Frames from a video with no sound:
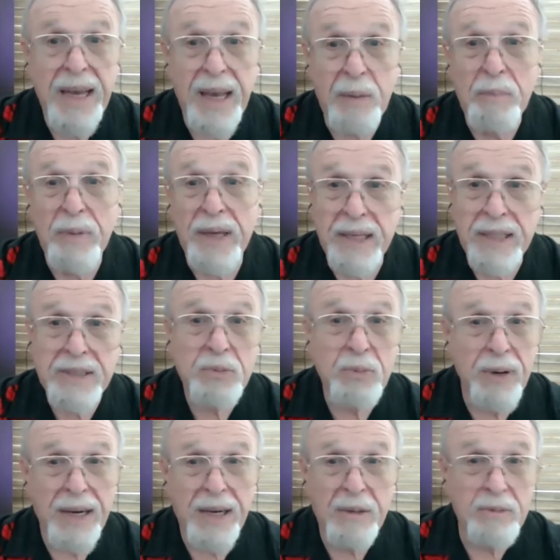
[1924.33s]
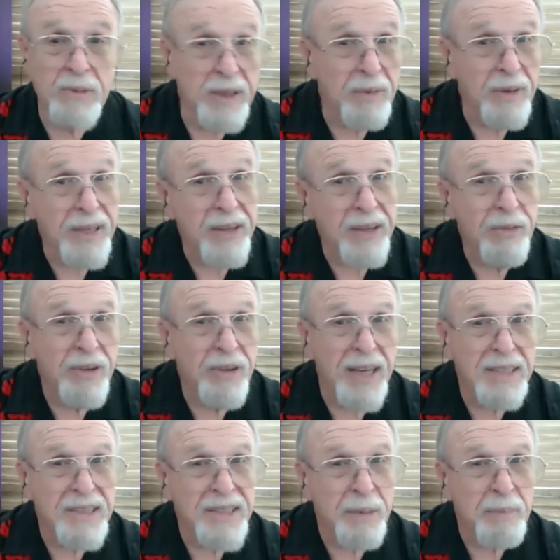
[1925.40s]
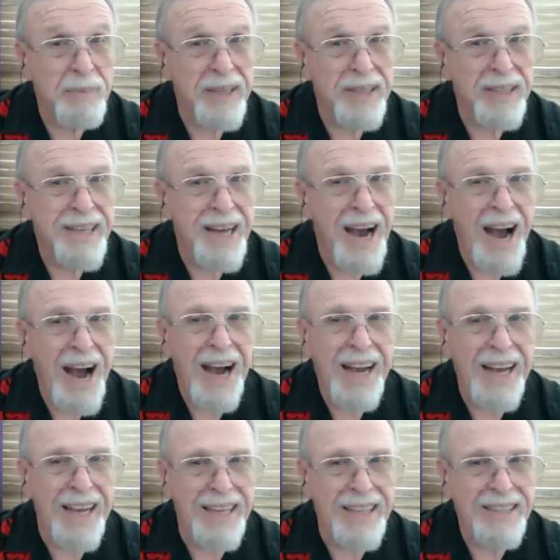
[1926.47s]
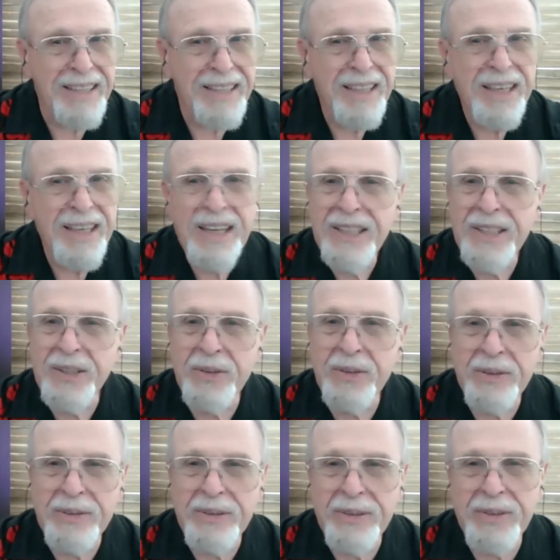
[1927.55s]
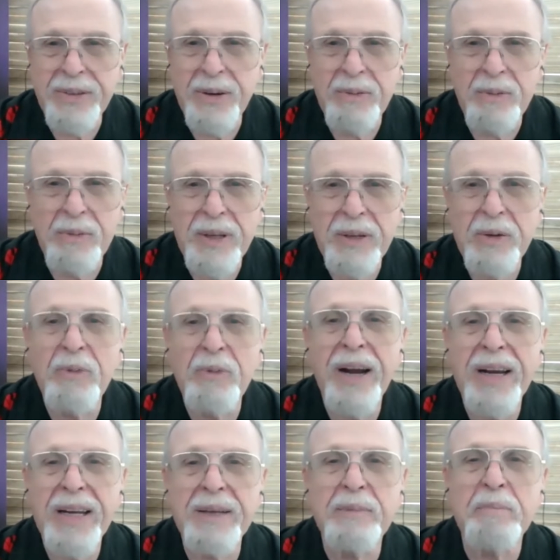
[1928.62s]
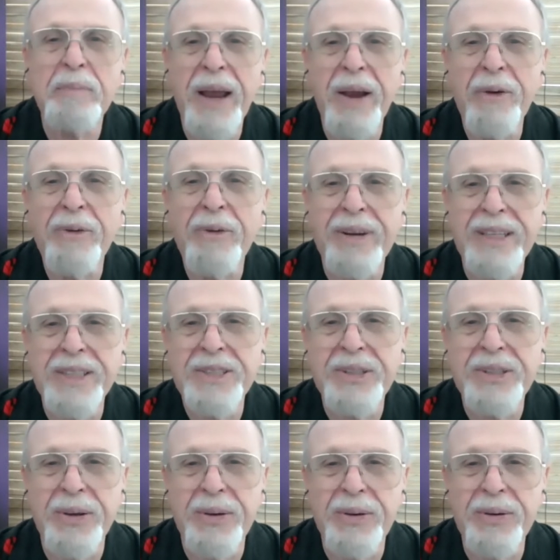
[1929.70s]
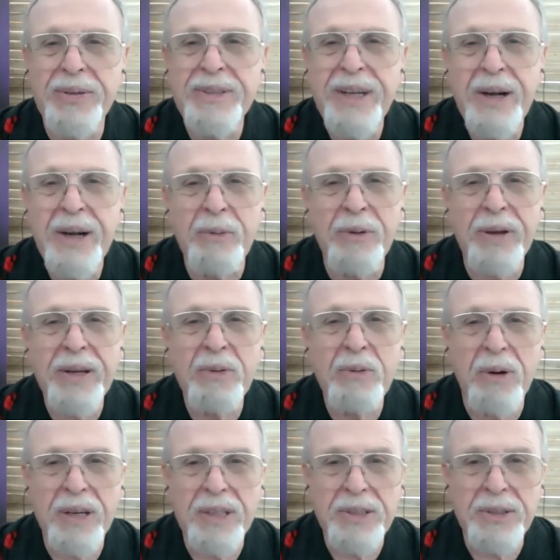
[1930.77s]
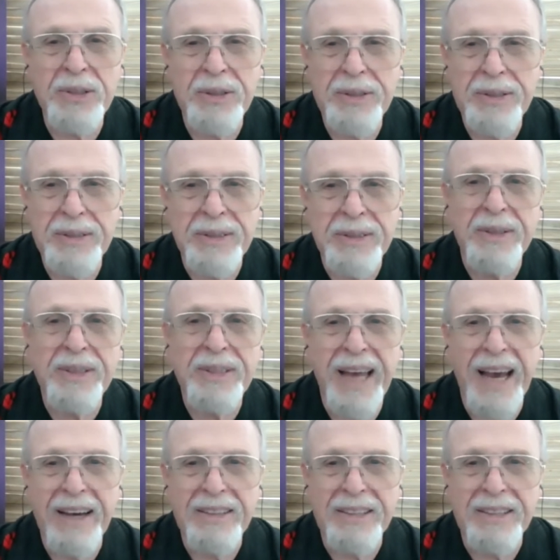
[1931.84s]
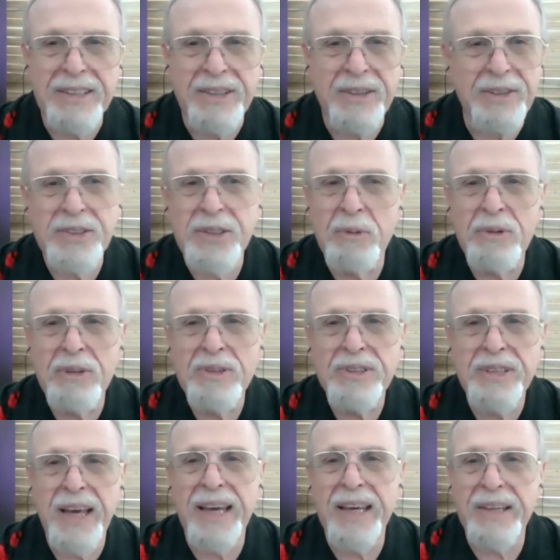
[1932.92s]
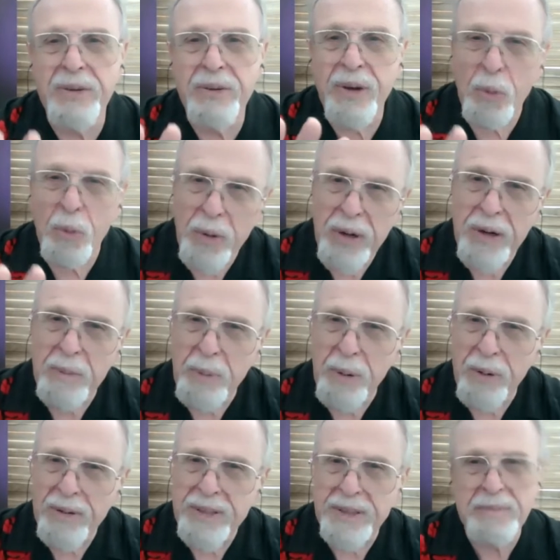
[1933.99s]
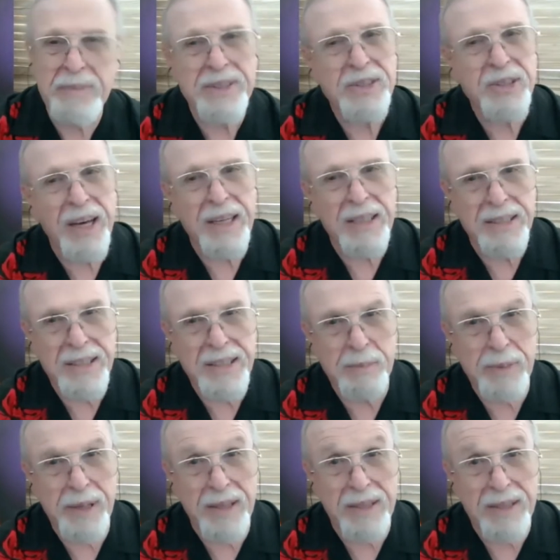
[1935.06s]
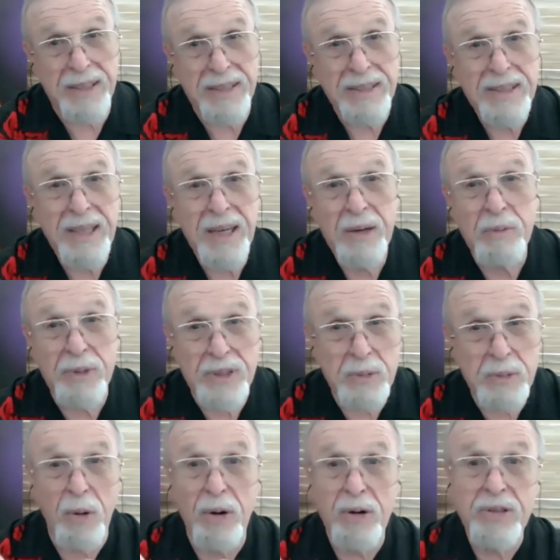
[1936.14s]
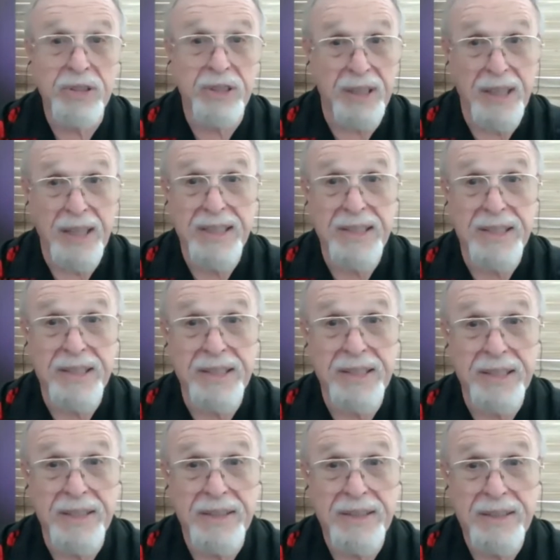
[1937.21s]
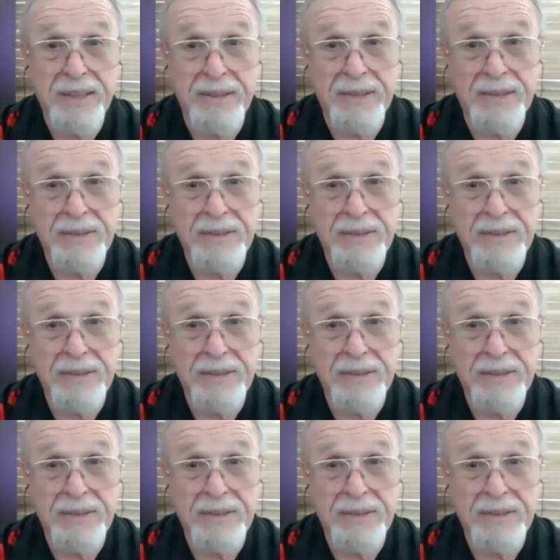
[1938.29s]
It means, well, we, you've got something to hide. You don't, we don't want to embarrass you. We don't want you to look down on you. So we'll say you're a real person, but you got a disability, which marginalizes us,